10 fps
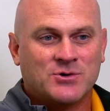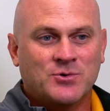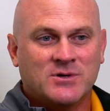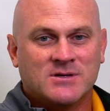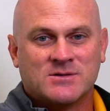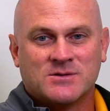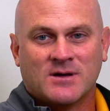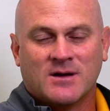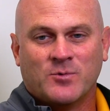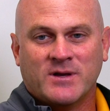cool is
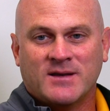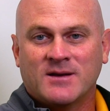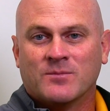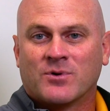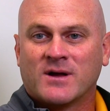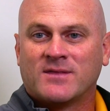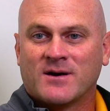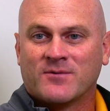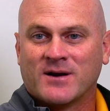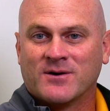we didn't break
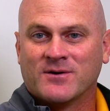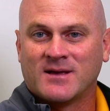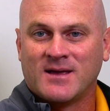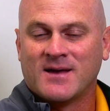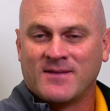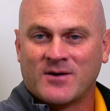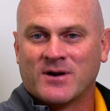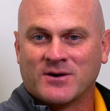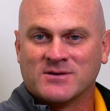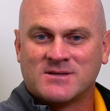that record again. That
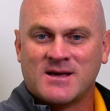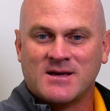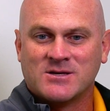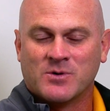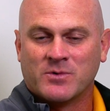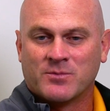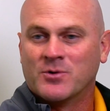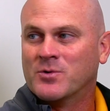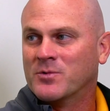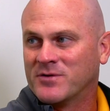record stays, but we
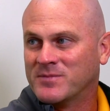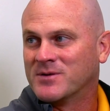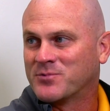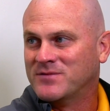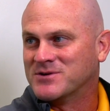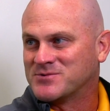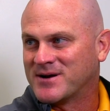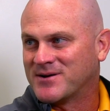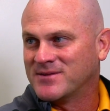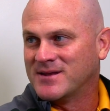broke what would have been the previous
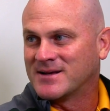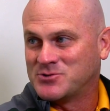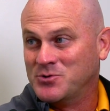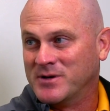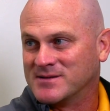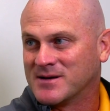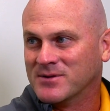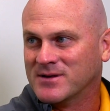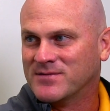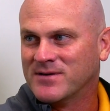record the next 2 weeks, I
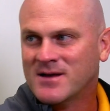believe.